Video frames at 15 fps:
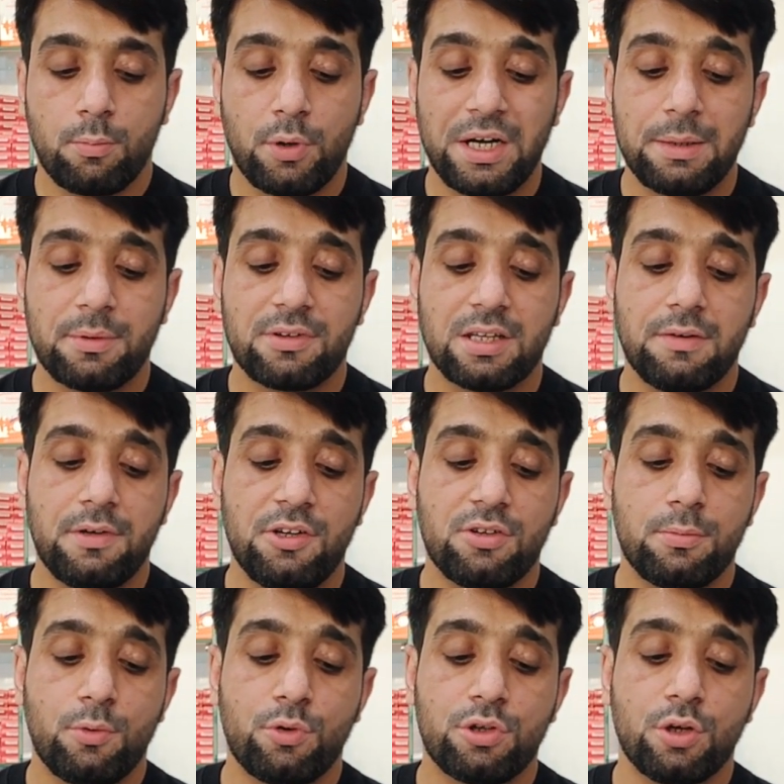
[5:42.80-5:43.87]
Point number 7
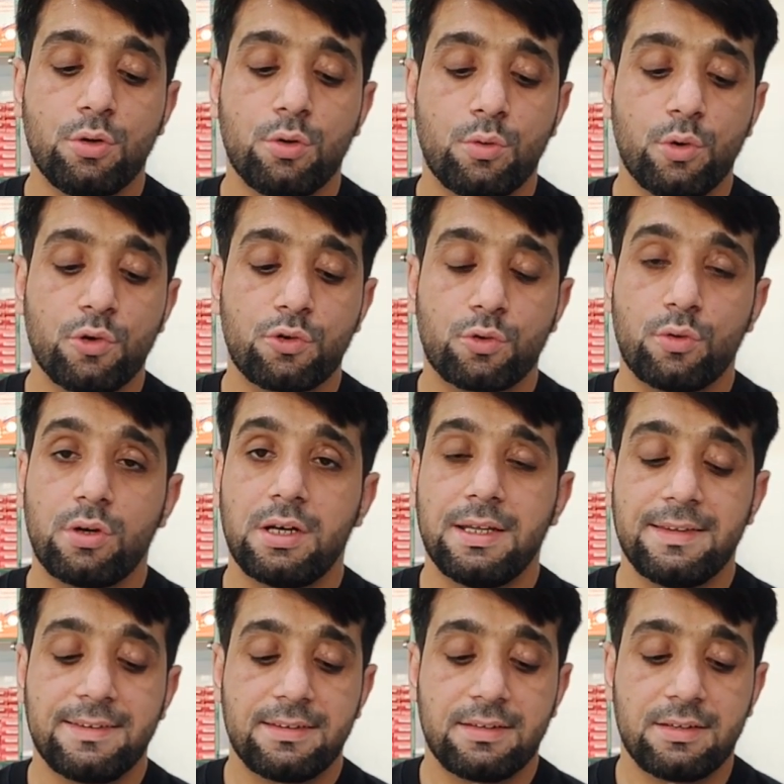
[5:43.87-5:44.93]
is about the glucose
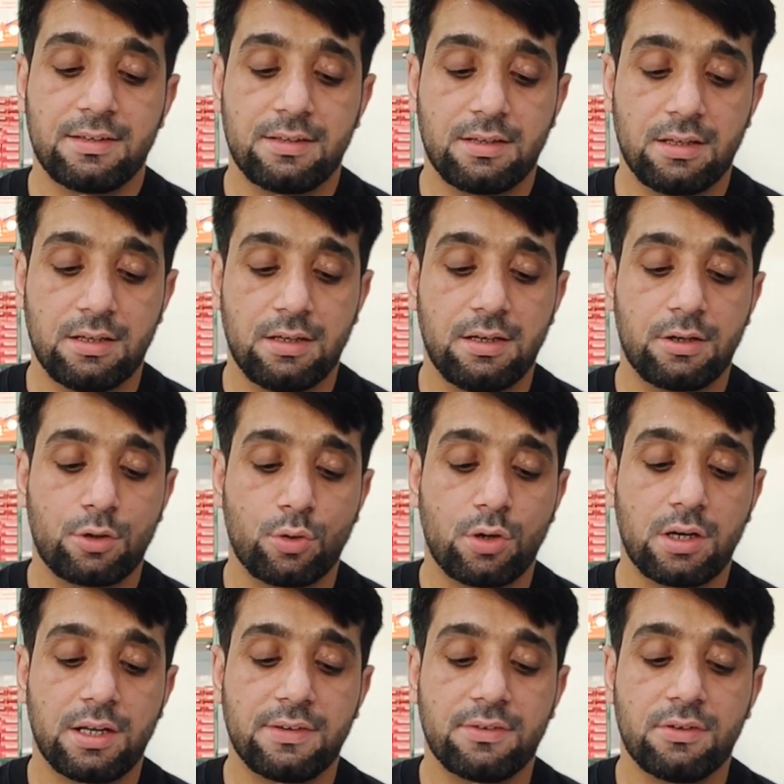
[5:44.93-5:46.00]
tolerance
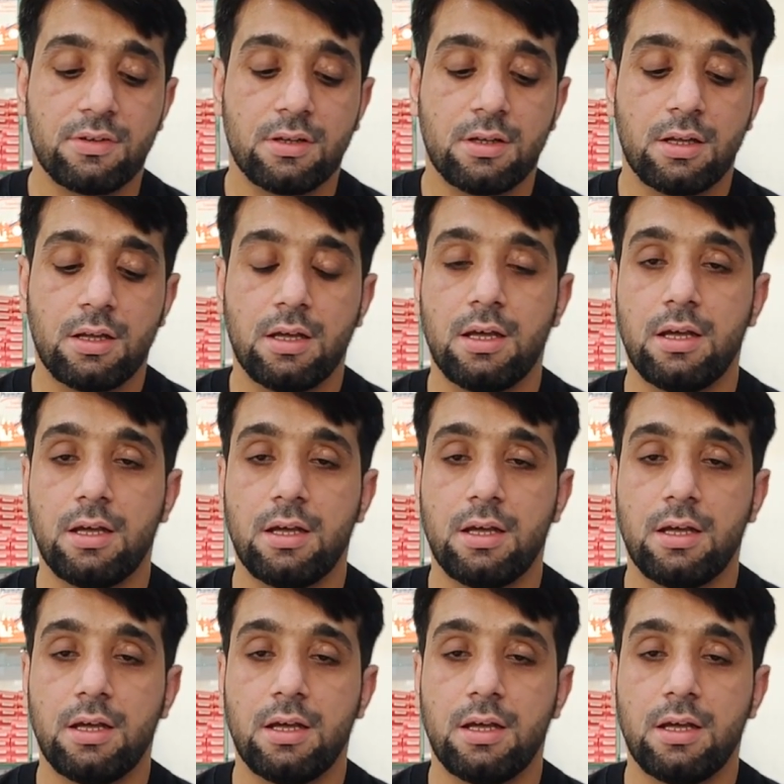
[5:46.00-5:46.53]
curve.